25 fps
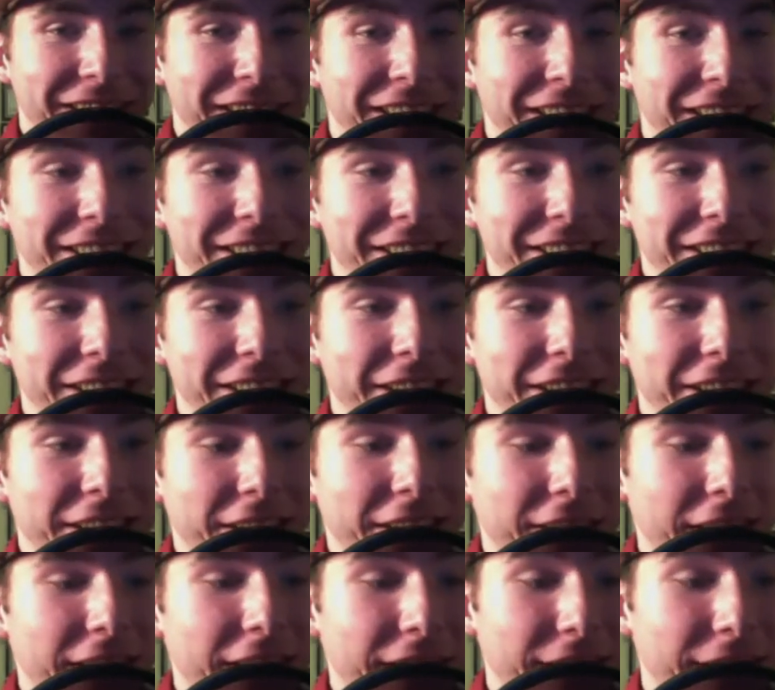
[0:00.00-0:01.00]
Yeah,
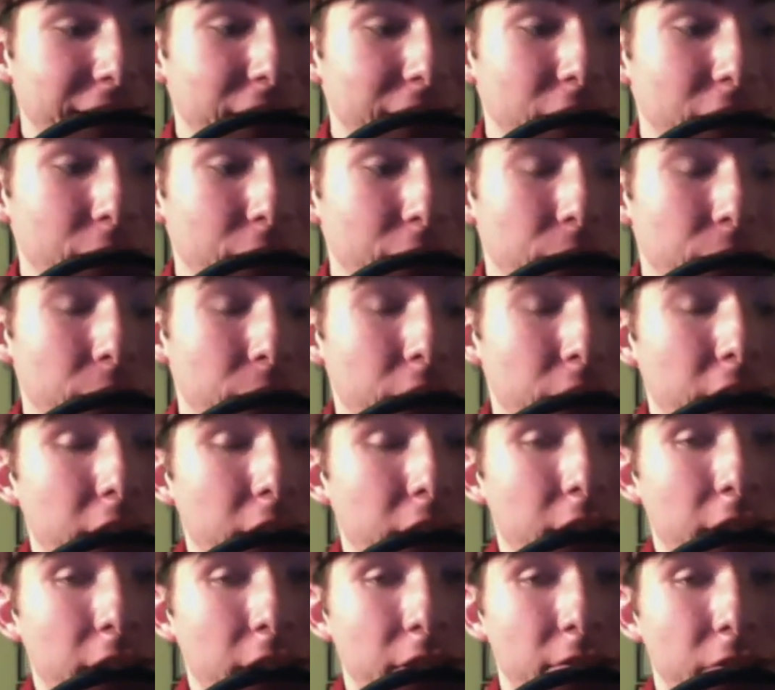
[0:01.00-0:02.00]
that's a really
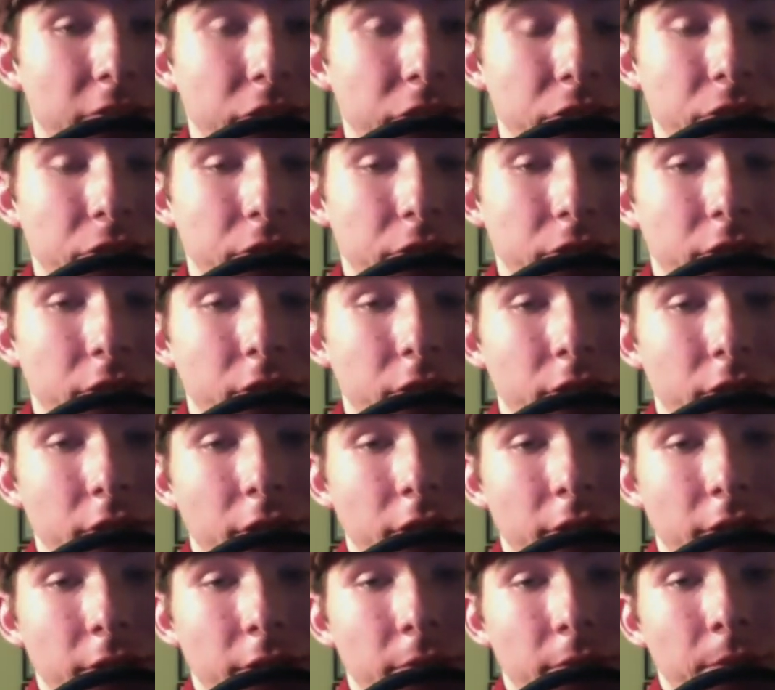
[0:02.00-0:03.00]
nice feature.
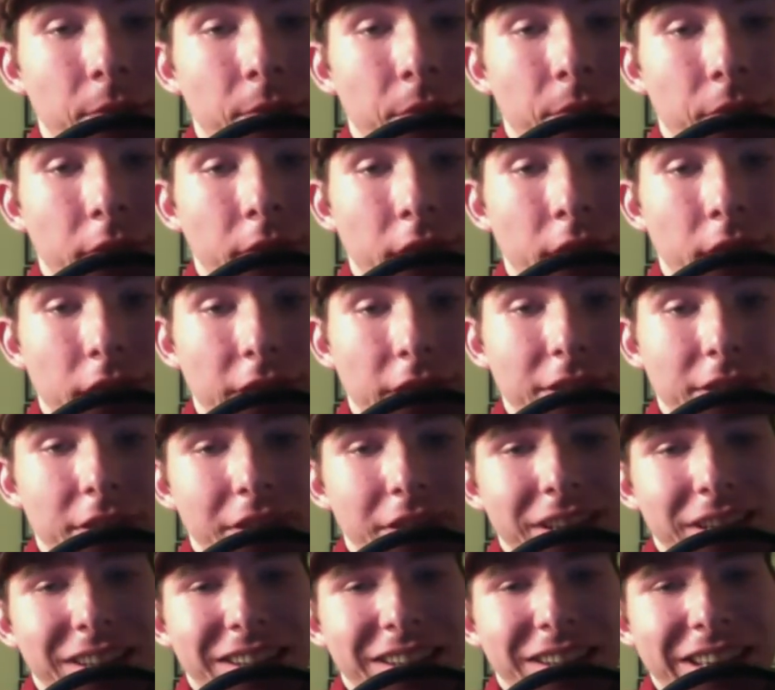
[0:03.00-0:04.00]
It's a
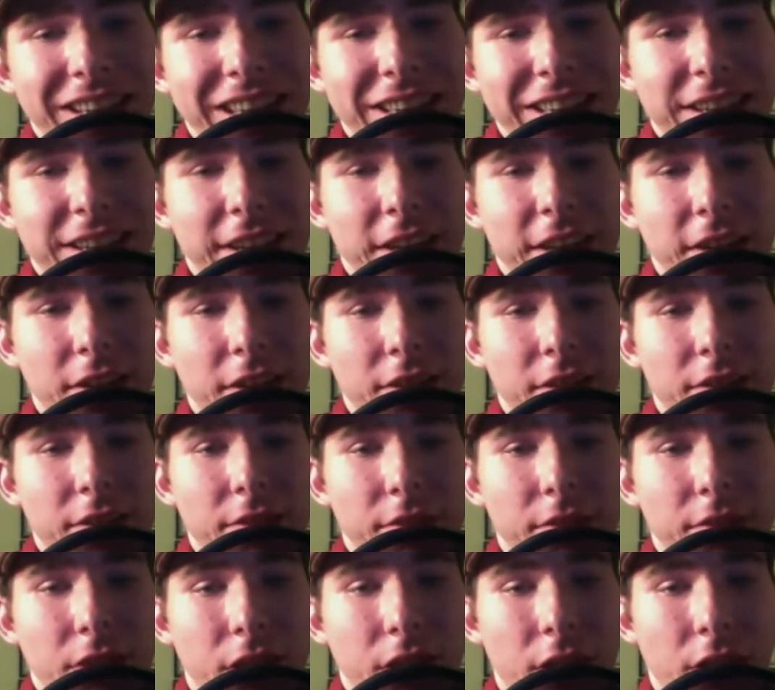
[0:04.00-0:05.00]
little hidden
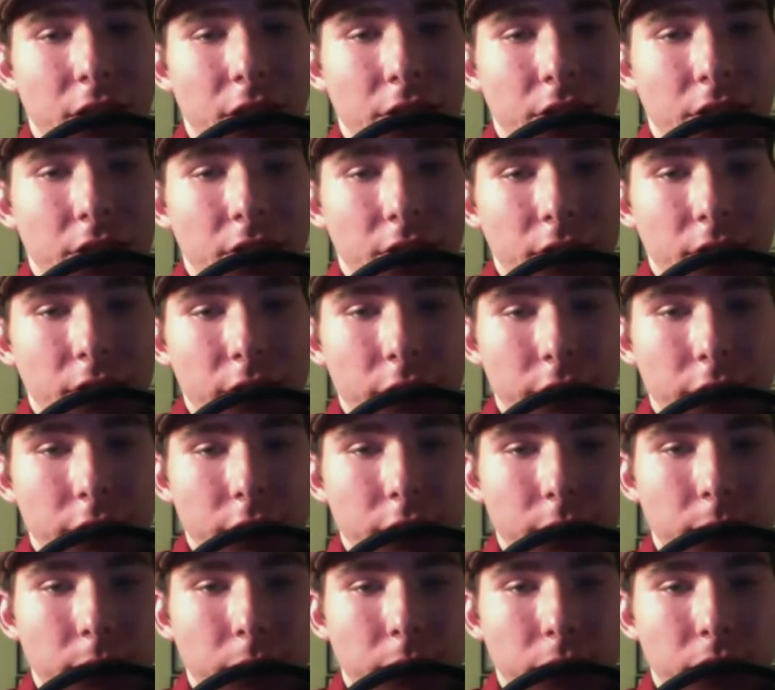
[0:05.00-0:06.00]
on your
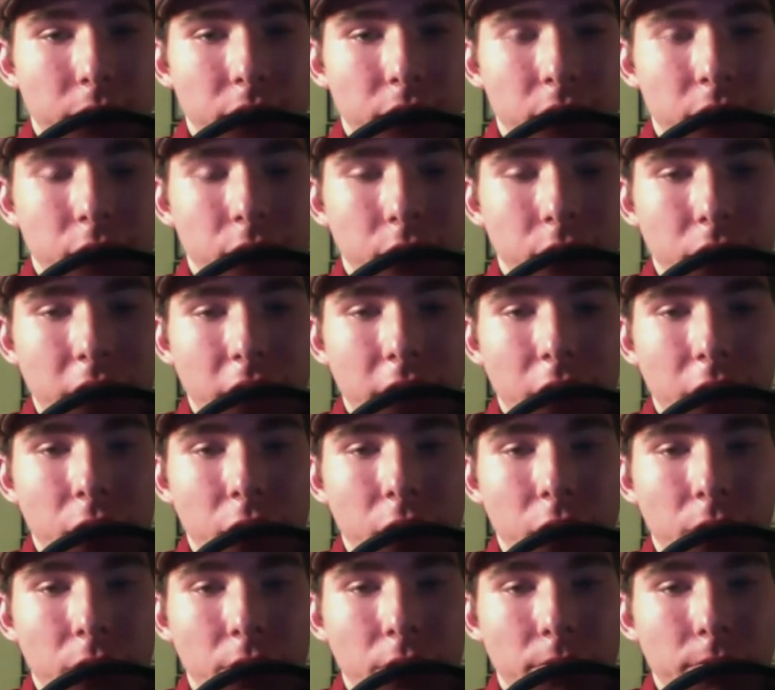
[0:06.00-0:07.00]
personal Nano
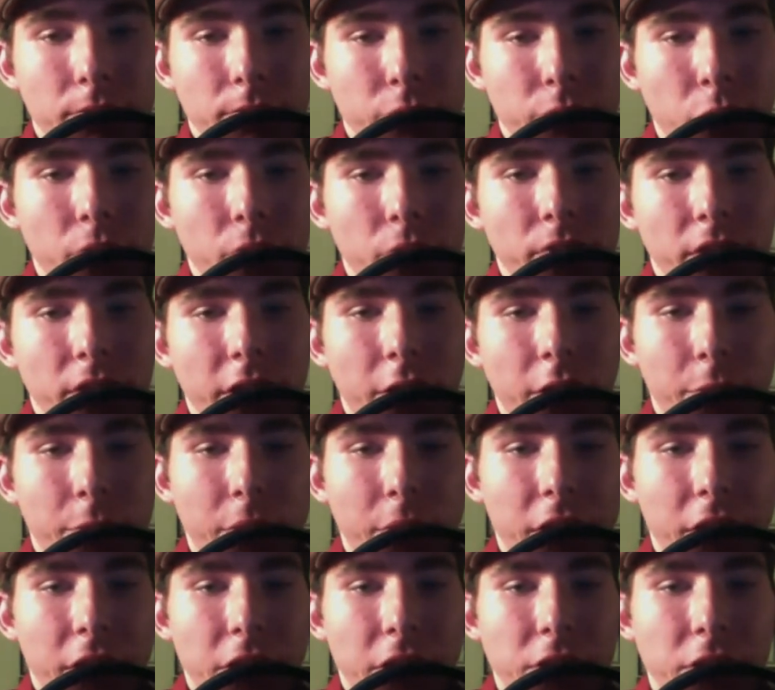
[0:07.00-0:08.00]
profile
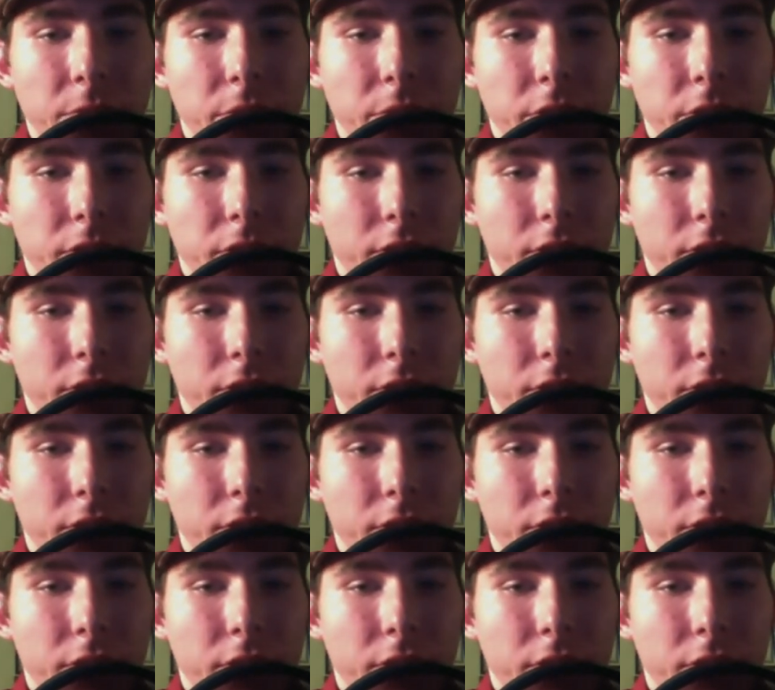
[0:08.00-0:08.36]
page, but